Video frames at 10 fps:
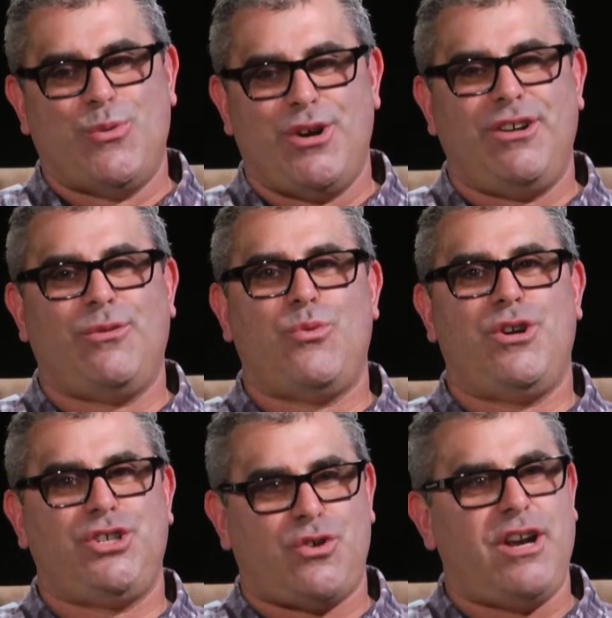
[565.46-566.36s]

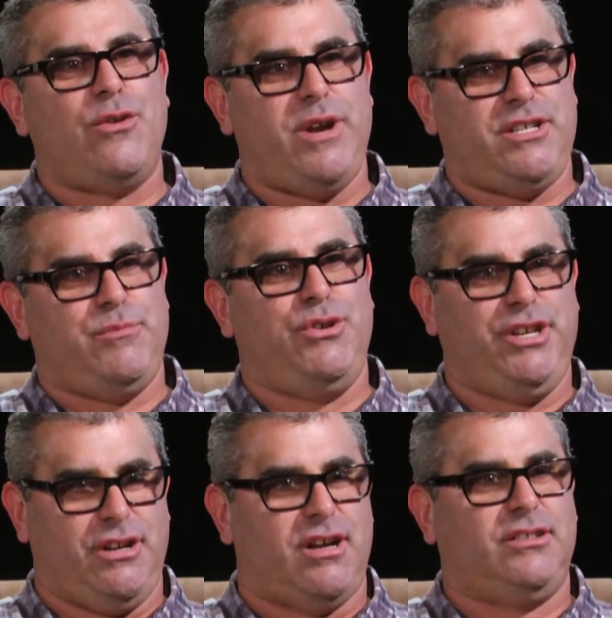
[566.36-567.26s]
we're trying to raise $1
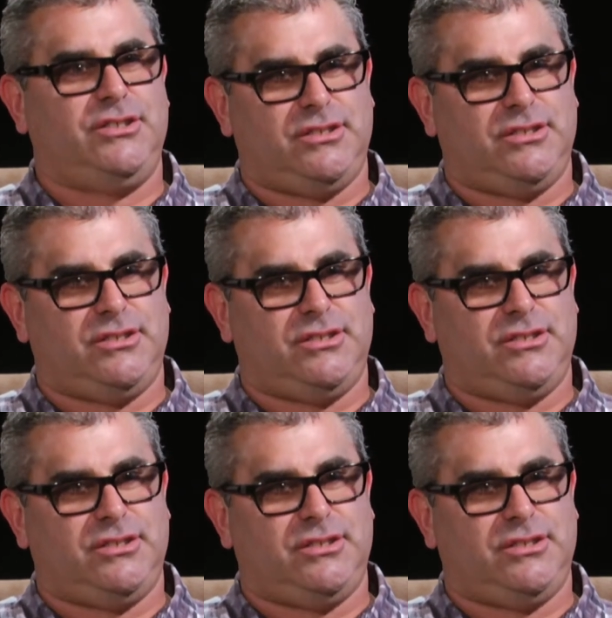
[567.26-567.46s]
million.